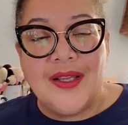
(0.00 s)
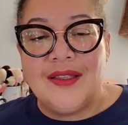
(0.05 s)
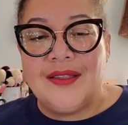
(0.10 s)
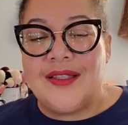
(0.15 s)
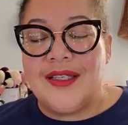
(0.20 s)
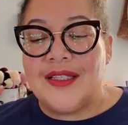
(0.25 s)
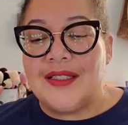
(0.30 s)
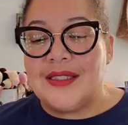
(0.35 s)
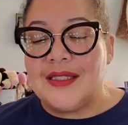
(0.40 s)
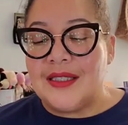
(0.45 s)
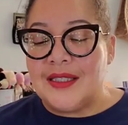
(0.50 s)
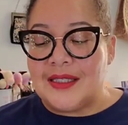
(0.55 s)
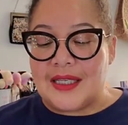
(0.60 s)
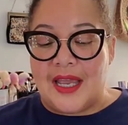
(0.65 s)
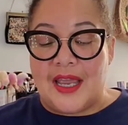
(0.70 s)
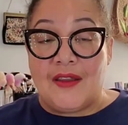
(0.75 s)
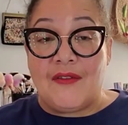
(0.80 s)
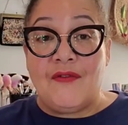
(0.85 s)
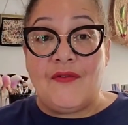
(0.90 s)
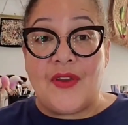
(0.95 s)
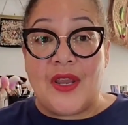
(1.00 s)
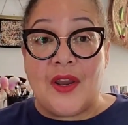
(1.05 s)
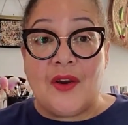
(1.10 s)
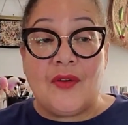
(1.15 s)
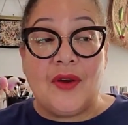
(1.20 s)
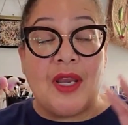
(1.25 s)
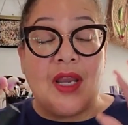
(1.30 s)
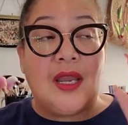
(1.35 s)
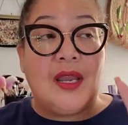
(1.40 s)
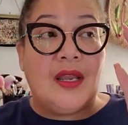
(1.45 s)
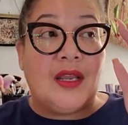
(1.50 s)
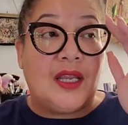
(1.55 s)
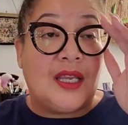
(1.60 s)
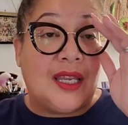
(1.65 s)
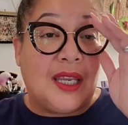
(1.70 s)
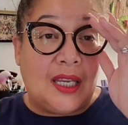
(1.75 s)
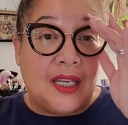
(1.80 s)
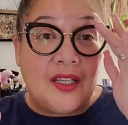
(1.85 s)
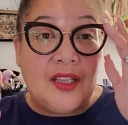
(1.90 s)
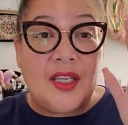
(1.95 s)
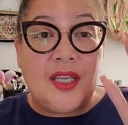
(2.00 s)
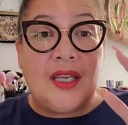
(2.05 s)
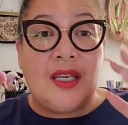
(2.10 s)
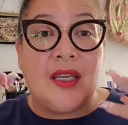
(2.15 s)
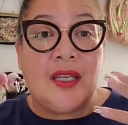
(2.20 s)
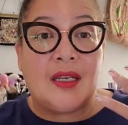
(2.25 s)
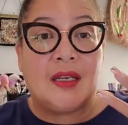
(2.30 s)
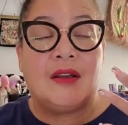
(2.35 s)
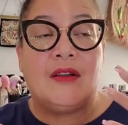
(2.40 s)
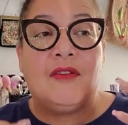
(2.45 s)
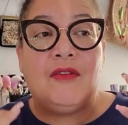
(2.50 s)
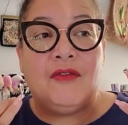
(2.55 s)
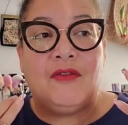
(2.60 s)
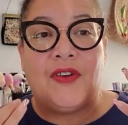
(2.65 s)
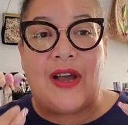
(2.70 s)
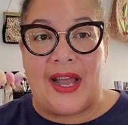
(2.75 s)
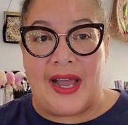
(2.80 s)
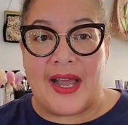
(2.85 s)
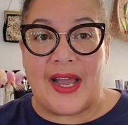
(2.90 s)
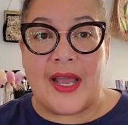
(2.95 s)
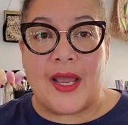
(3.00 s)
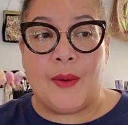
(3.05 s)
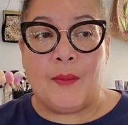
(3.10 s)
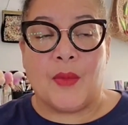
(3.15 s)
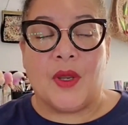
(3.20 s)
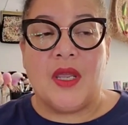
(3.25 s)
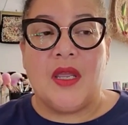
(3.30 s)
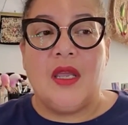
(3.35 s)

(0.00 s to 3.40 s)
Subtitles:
This is a very Kilian vibe.